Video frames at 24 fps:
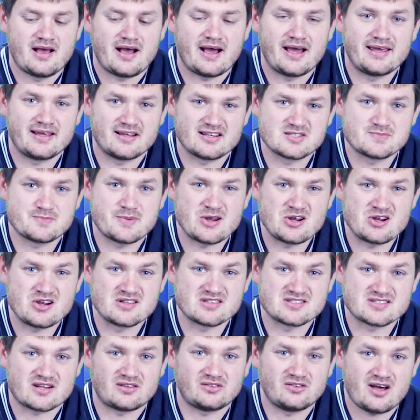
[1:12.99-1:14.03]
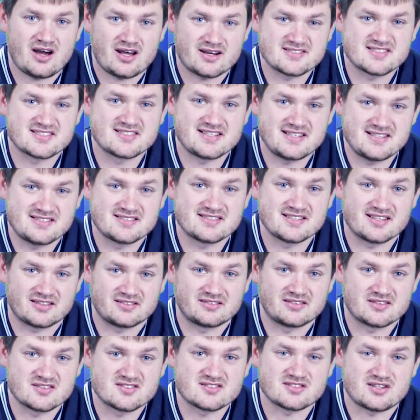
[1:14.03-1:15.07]
I experienced a lot of
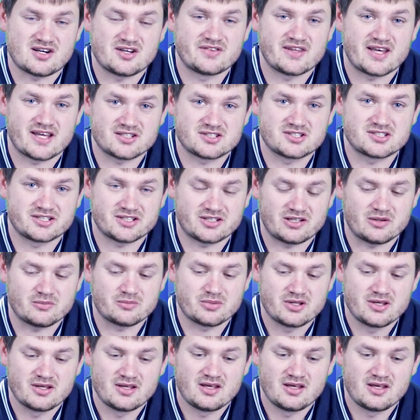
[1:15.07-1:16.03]
seasickness on that ship.